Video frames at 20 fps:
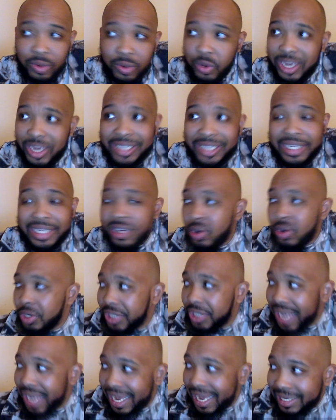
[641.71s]
Is he on
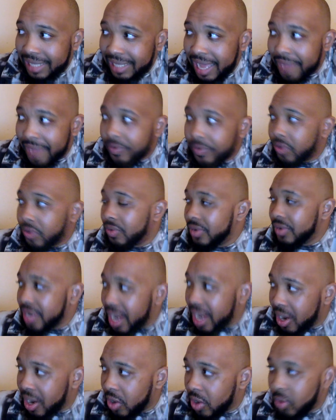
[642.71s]
Shaq's level?
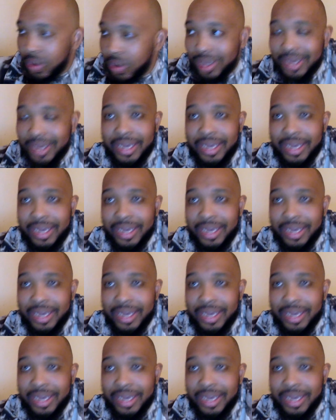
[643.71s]
No.